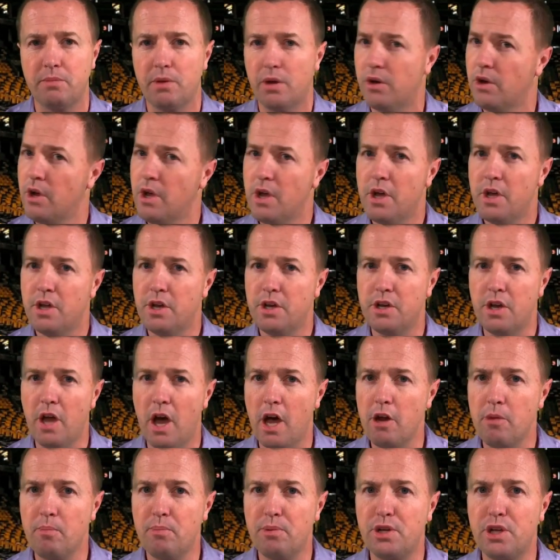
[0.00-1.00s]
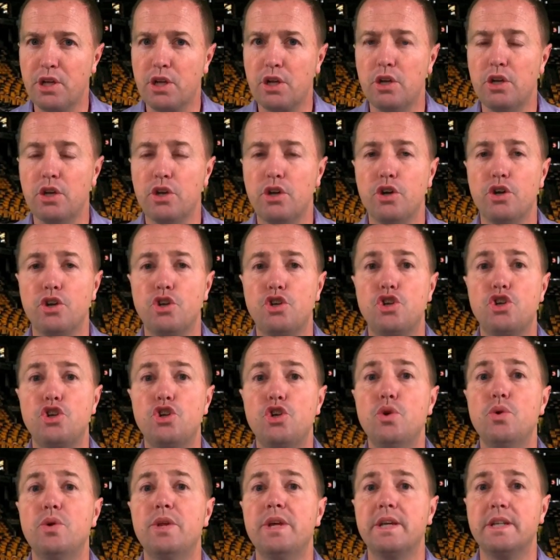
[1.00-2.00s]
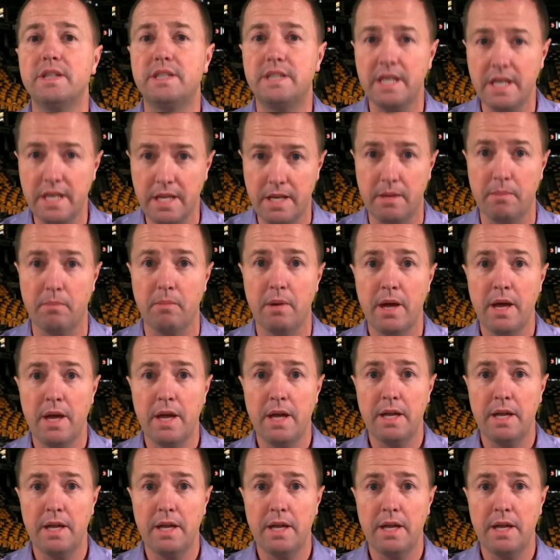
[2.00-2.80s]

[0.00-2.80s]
They're not a particularly good shooting team.